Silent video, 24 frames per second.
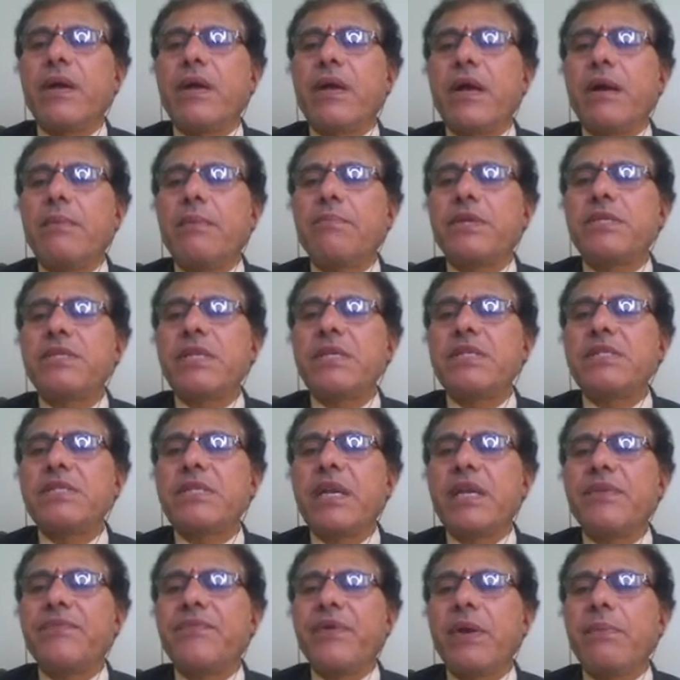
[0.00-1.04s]
compression is
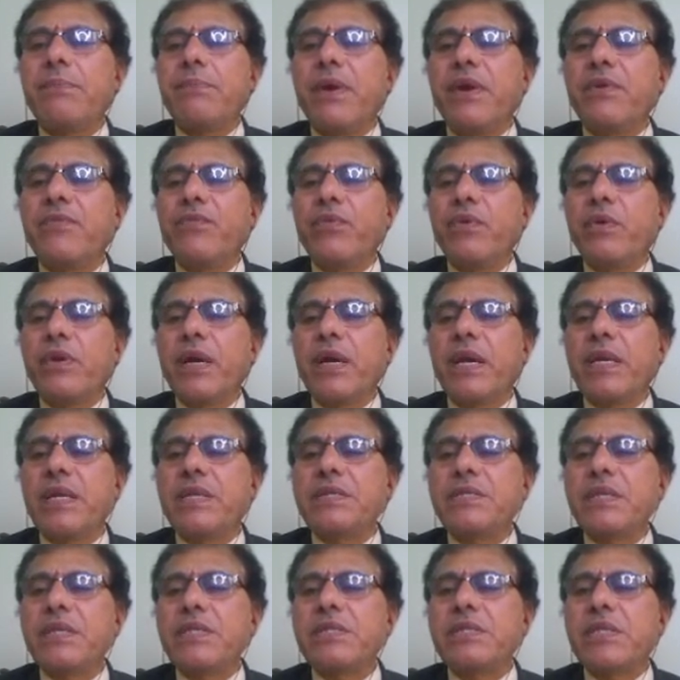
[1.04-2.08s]
35.4 and
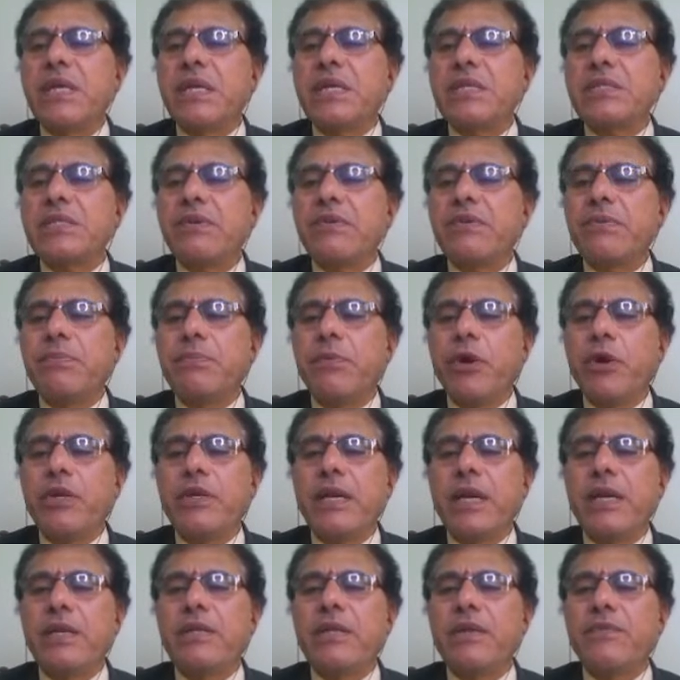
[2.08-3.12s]
tension is
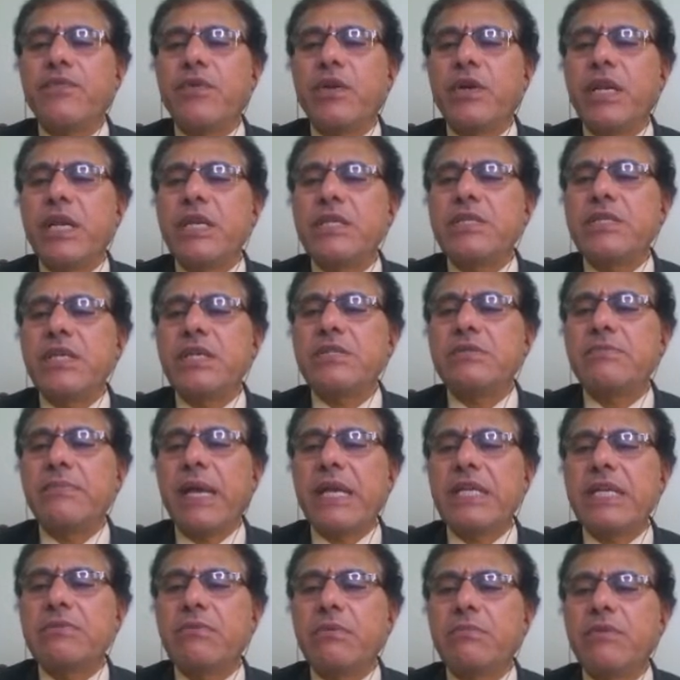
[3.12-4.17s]
37.8. Therefore, tension is
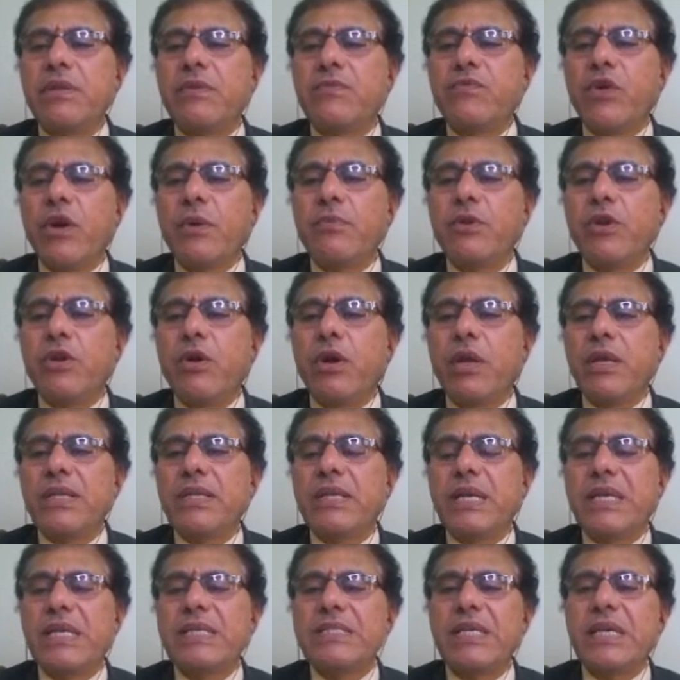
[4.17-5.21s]
maximum. Therefore, I am recalling
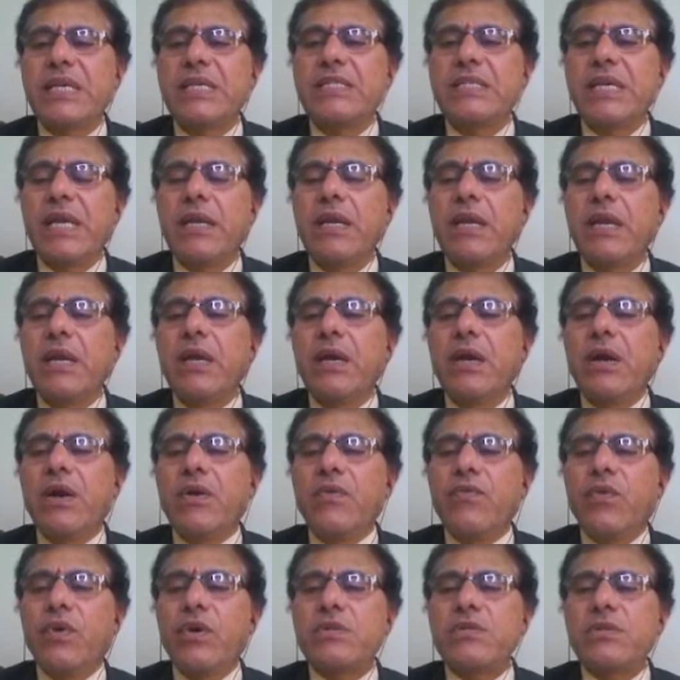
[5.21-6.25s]
that as a design
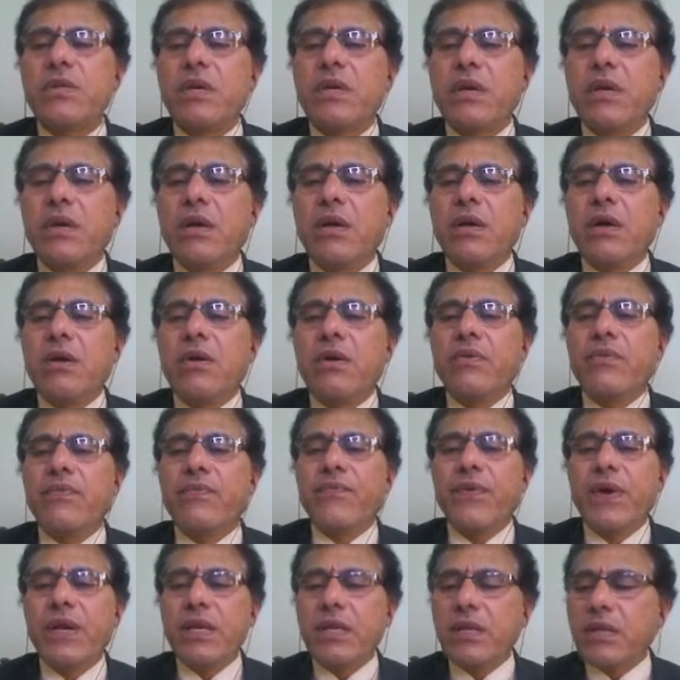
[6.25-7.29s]
force
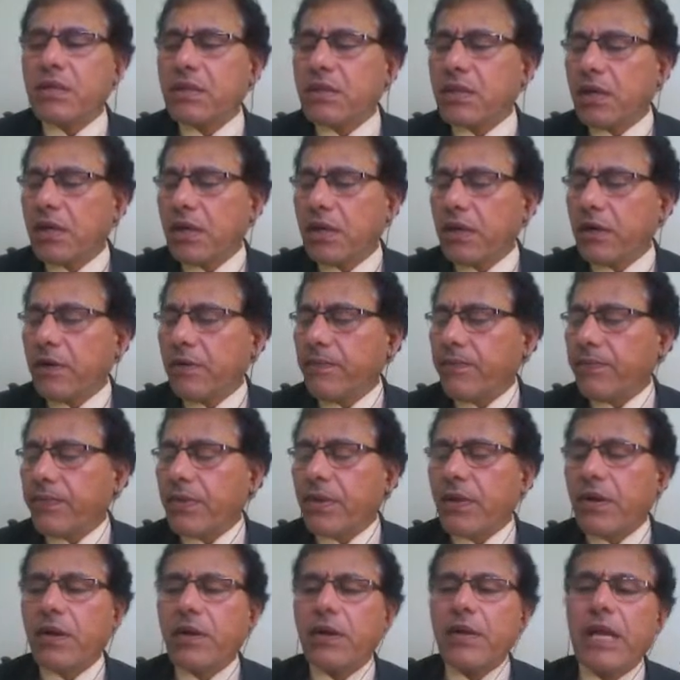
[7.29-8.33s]
for the
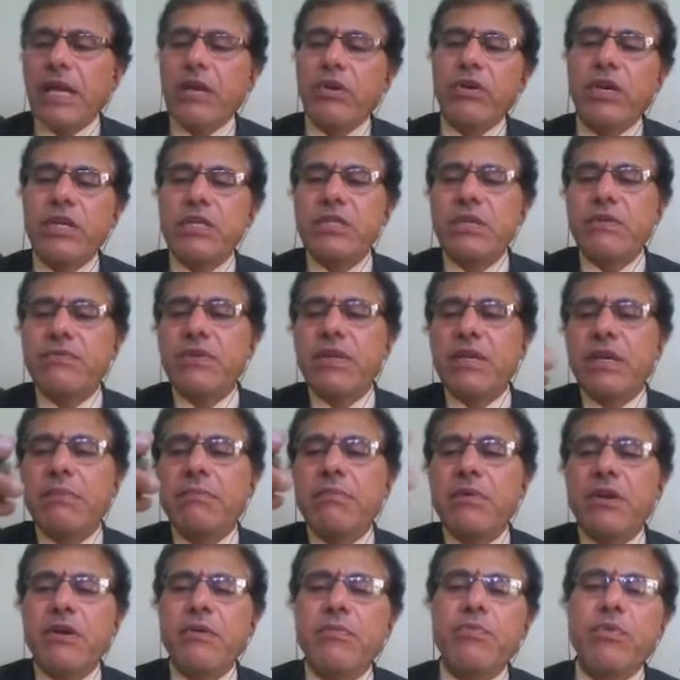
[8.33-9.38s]
calculation of the
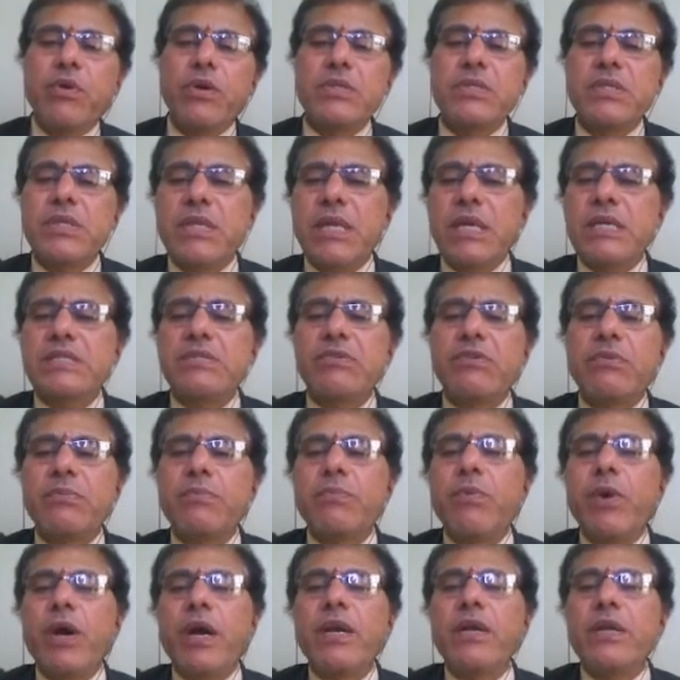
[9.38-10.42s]
number of bolts,
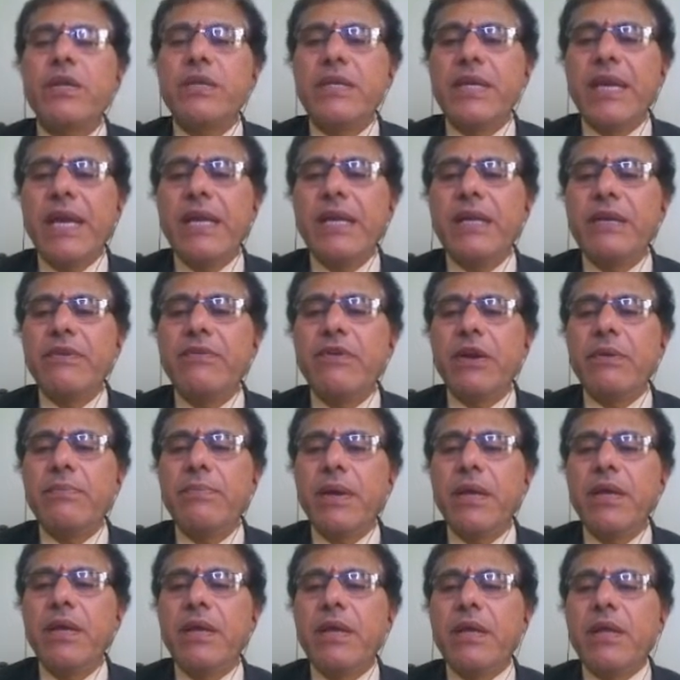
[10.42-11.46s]
37.8 divided
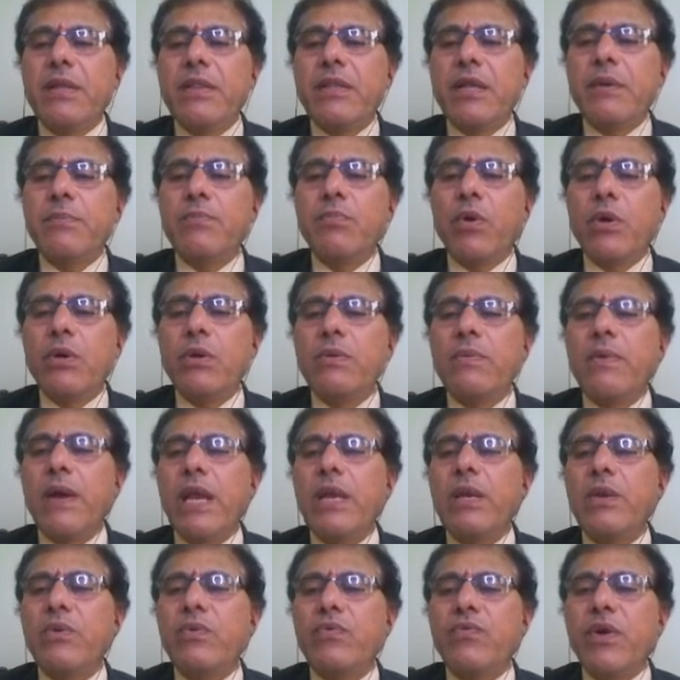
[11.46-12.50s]
by that bolt
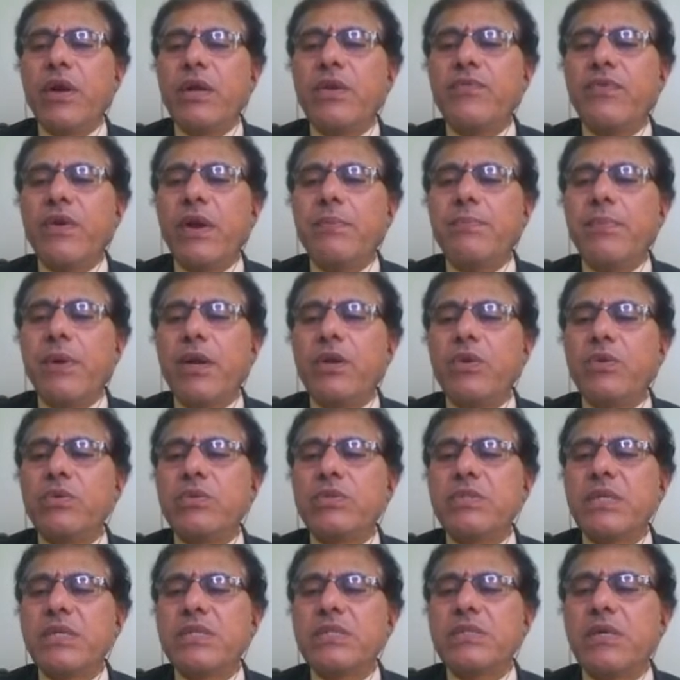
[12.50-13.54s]
value
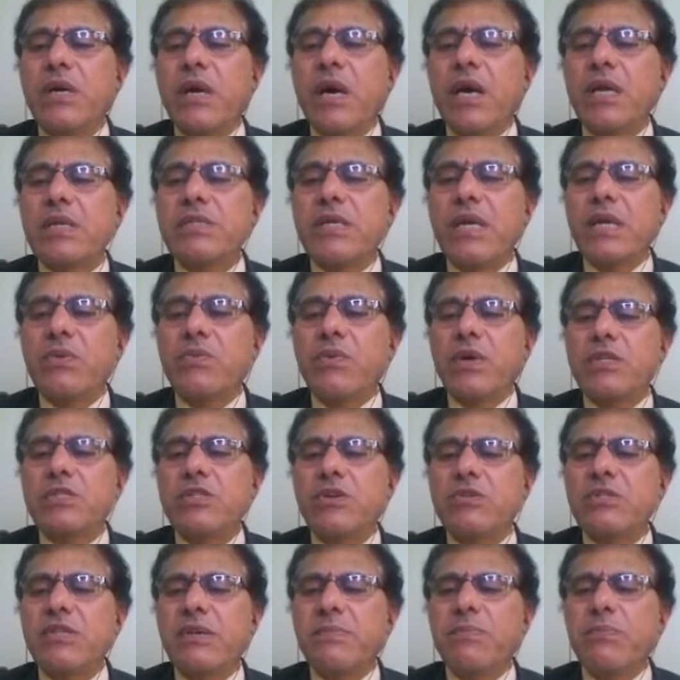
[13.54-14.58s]
45.26. Our side works
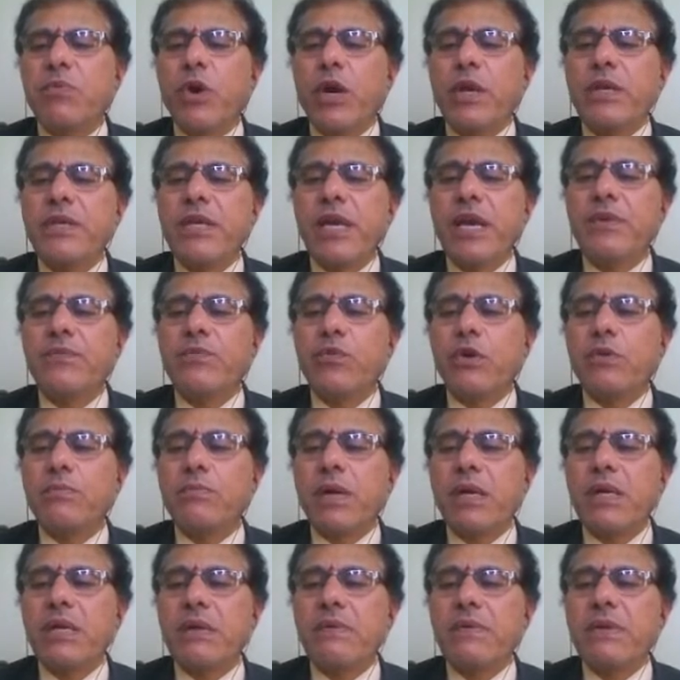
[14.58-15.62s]
out as 0.84,
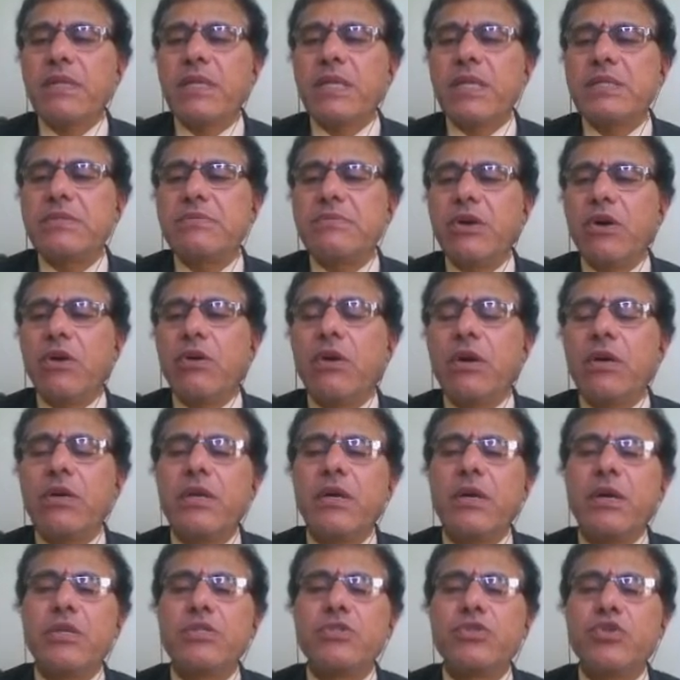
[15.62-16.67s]
but nevertheless we have
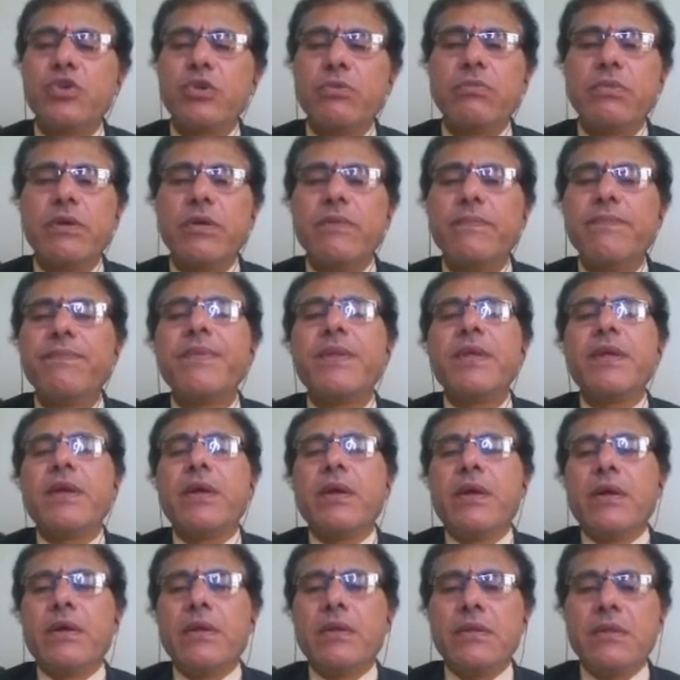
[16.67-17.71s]
already assumed
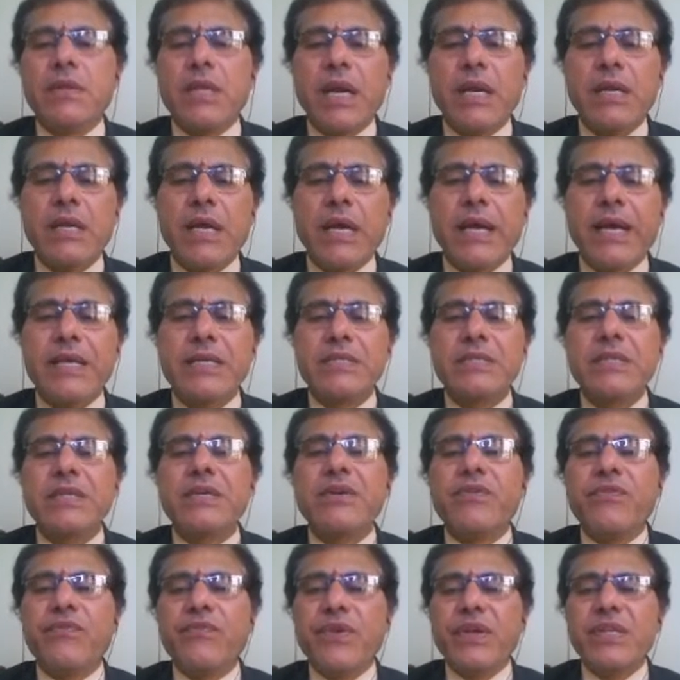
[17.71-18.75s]
that as
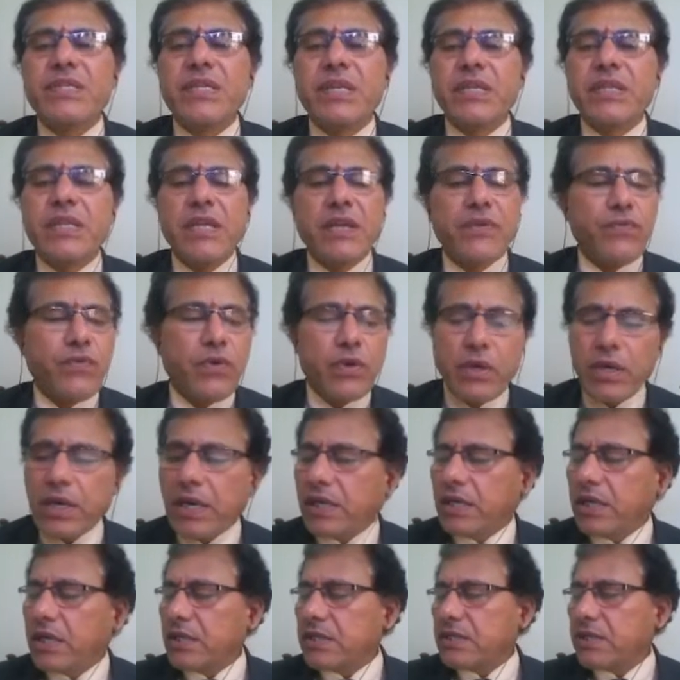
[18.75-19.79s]
fixed. Therefore,
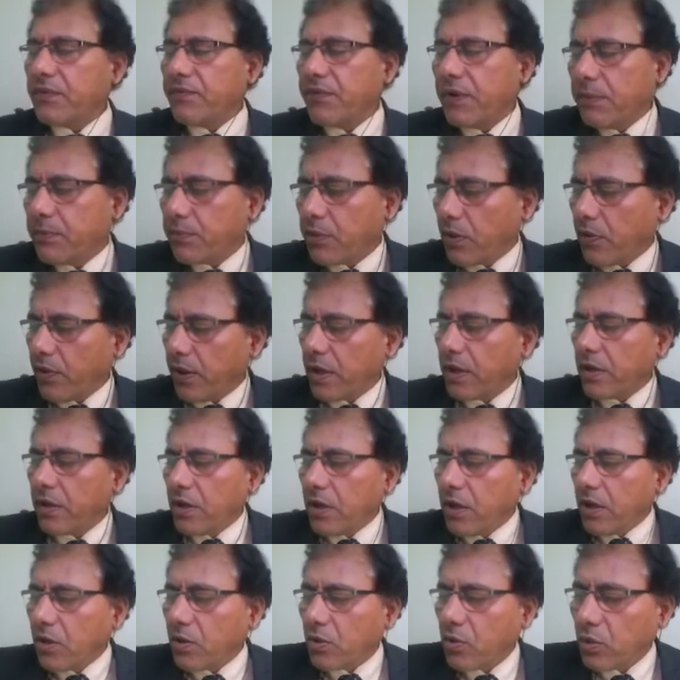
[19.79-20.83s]
at least if I provide
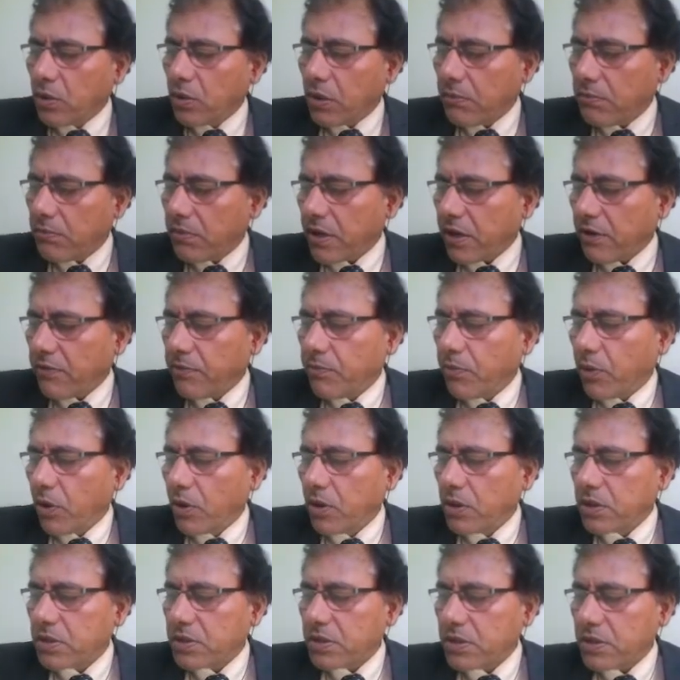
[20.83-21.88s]
two number of
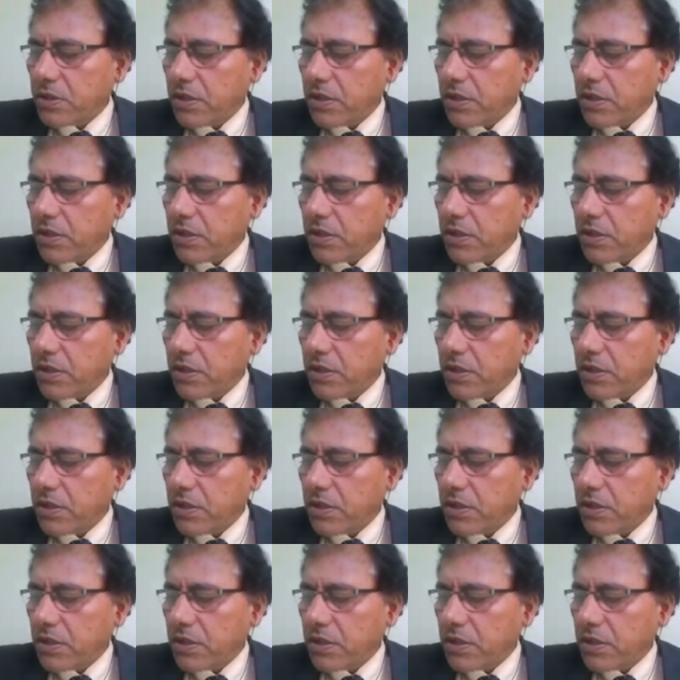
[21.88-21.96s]
bolts,